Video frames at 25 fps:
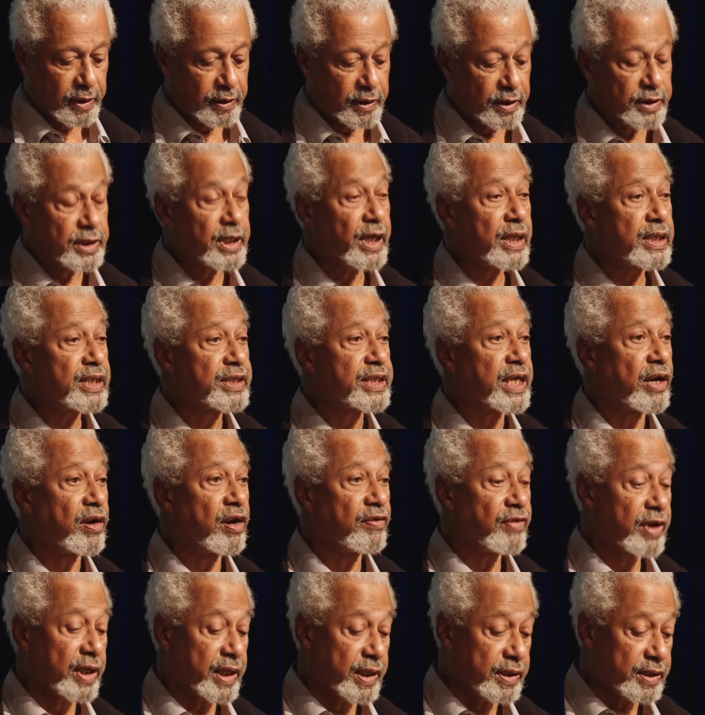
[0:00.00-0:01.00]
The journeys,
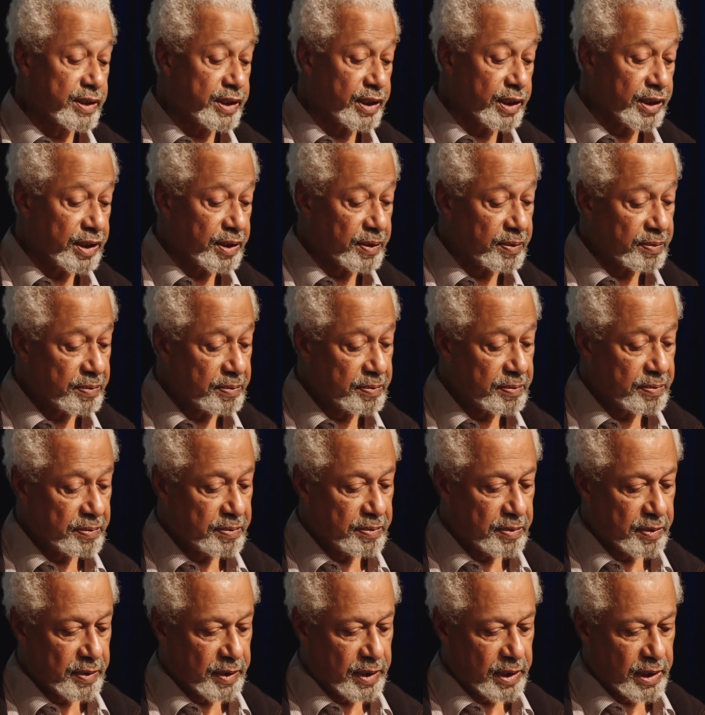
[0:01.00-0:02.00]
however, continue.
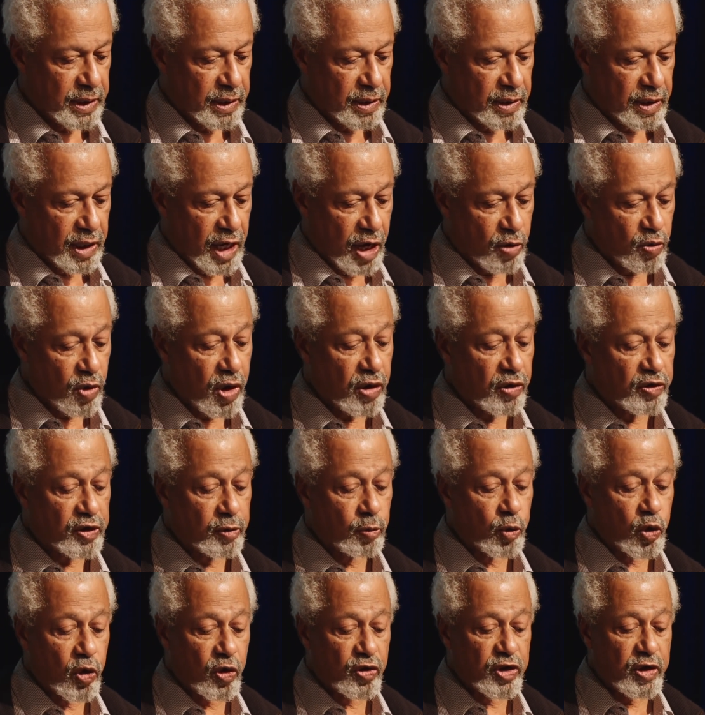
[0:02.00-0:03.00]
And one of the
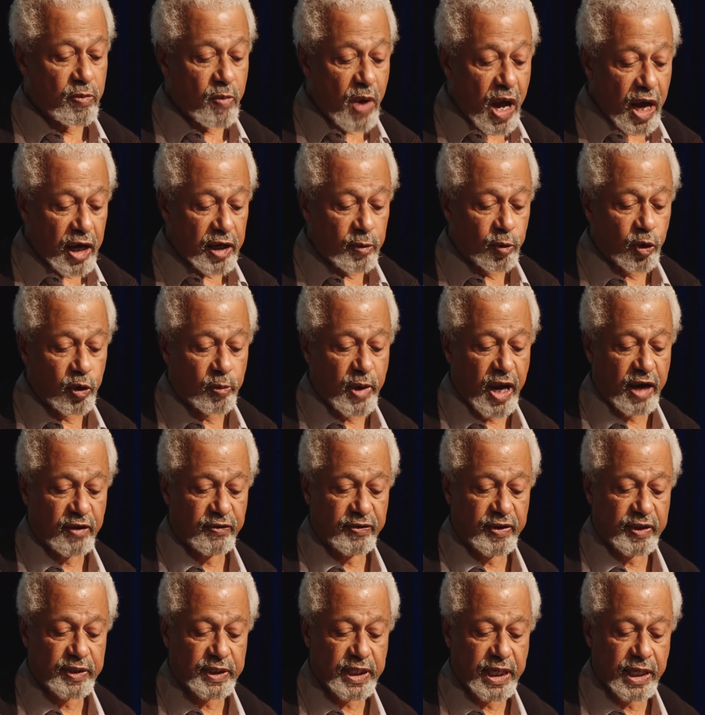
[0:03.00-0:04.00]
more remarkable
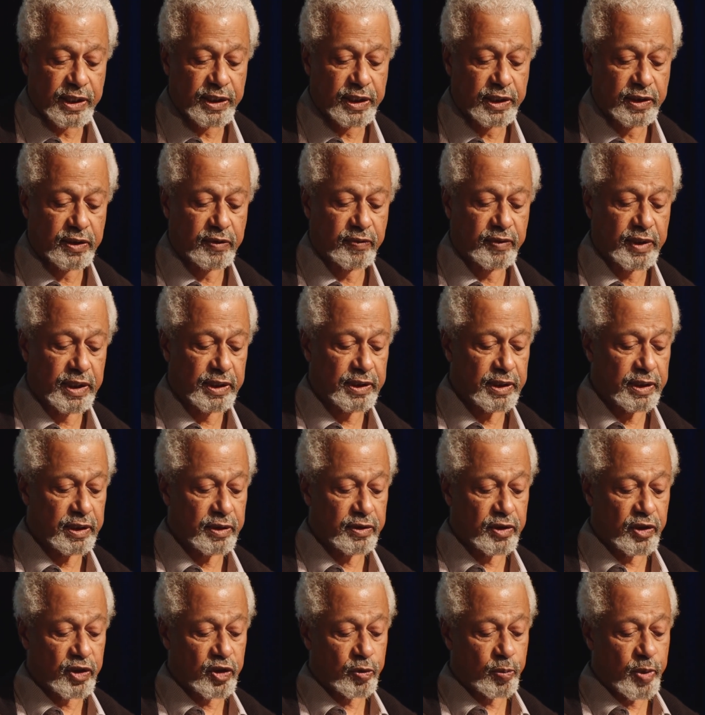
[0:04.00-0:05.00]
manifestations of this
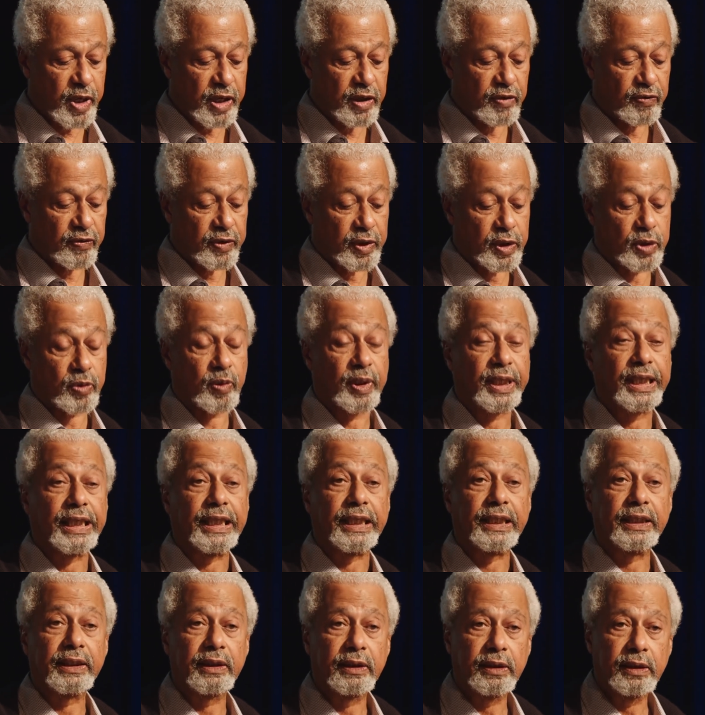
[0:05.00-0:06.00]
is the spread of
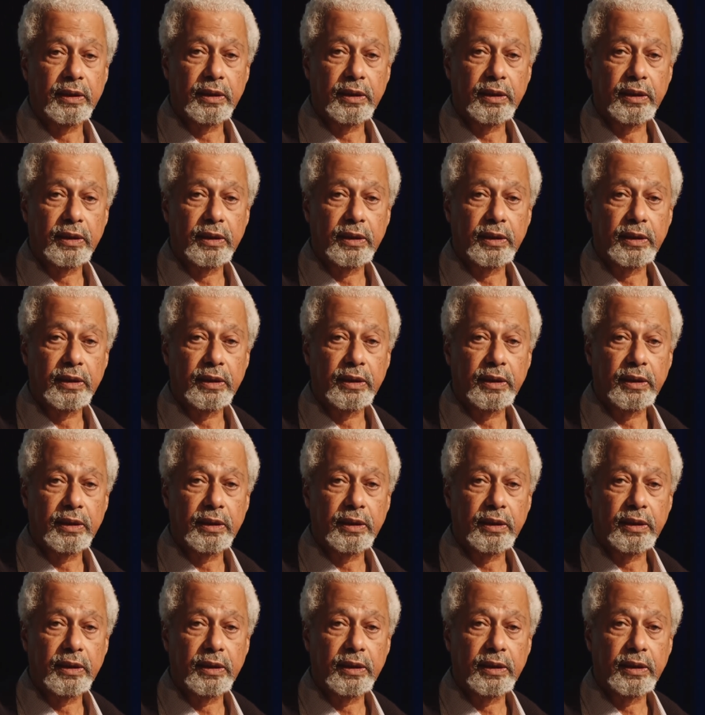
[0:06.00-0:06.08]
Kiswahili.